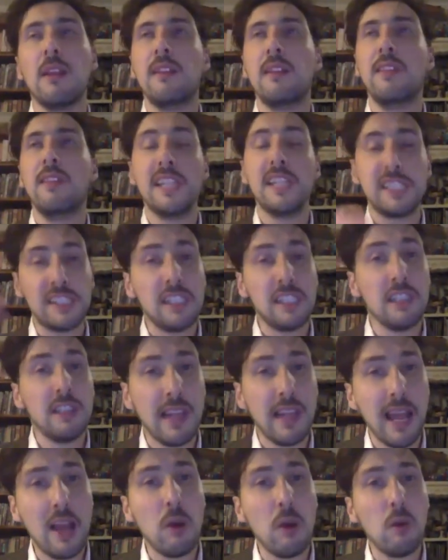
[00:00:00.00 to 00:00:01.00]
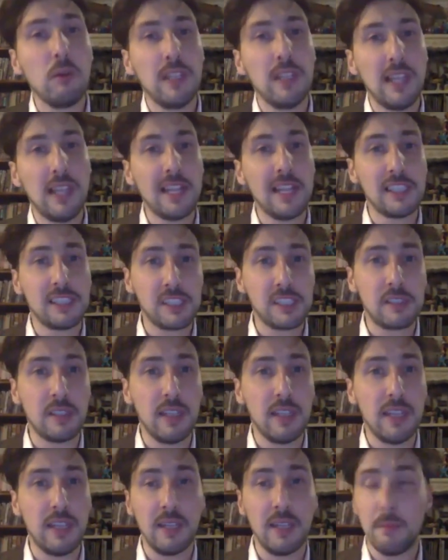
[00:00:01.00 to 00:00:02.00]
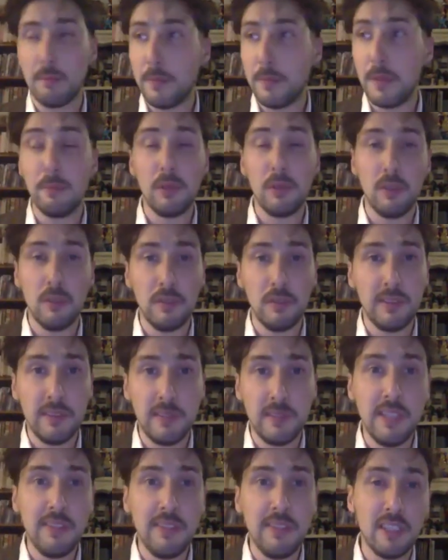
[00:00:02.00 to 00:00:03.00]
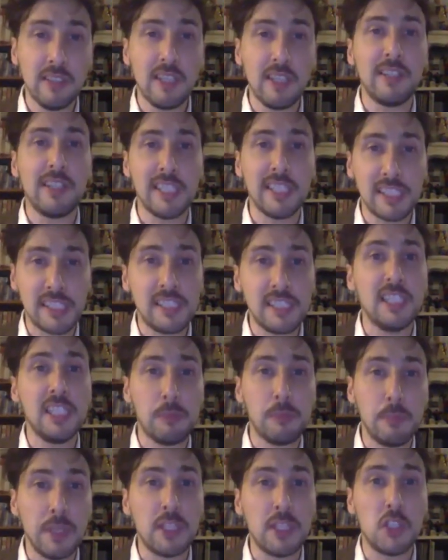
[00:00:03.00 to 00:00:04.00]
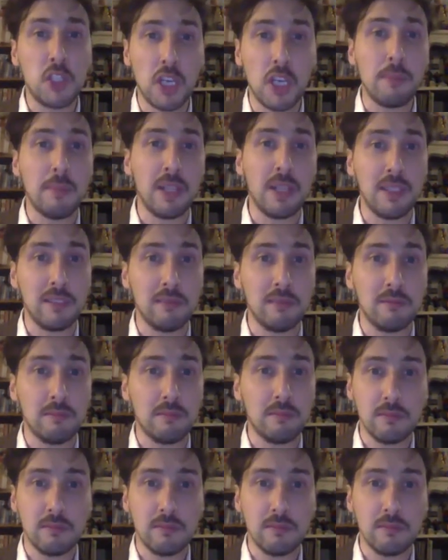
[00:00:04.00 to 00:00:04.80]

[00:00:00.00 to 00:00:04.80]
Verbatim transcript: they still now, the last uh, people living there, they still speak German.